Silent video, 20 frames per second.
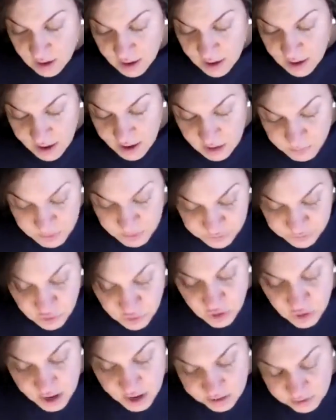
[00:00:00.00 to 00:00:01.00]
And
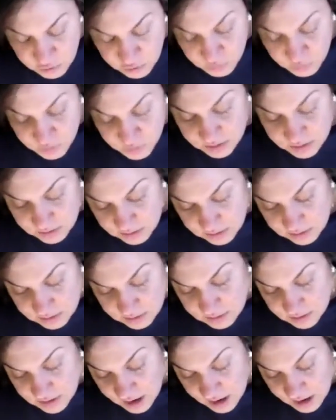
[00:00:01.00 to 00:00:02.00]
before I knew it,
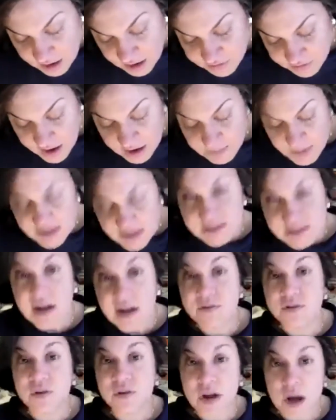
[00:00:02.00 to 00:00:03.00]
I find myself
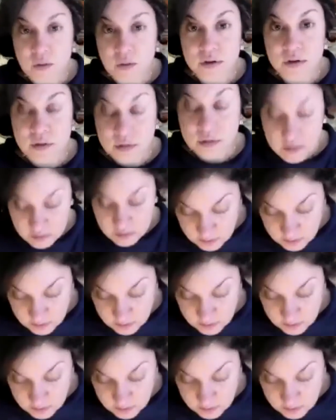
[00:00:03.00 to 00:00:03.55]
surrounded